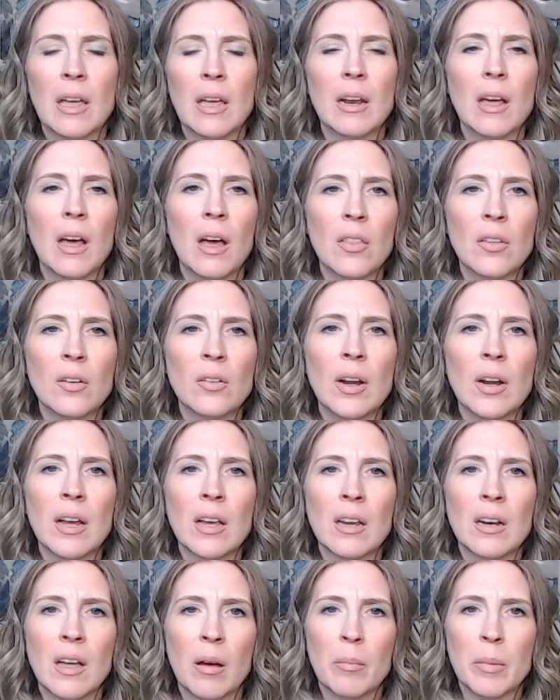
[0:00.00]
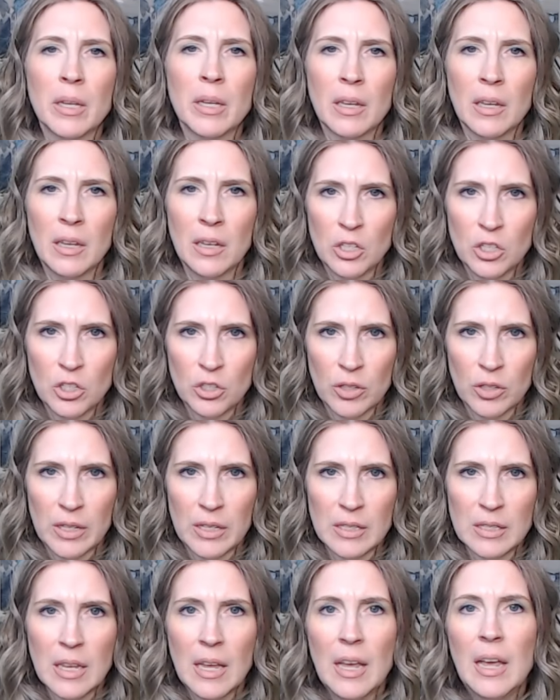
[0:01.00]
and other economic
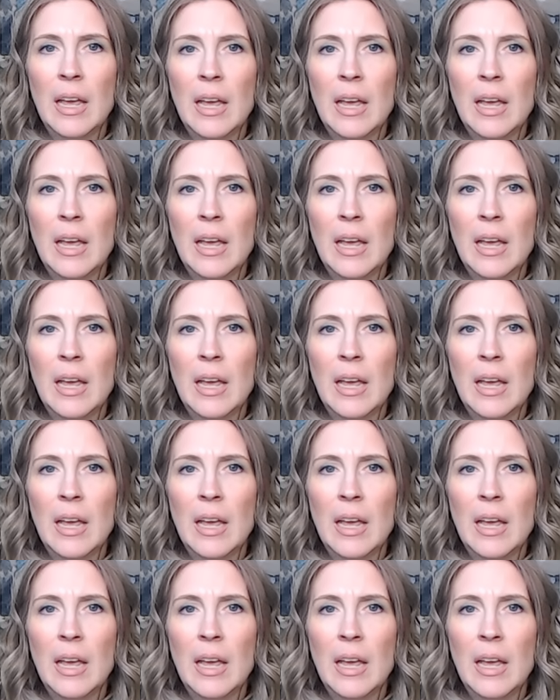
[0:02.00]
injuries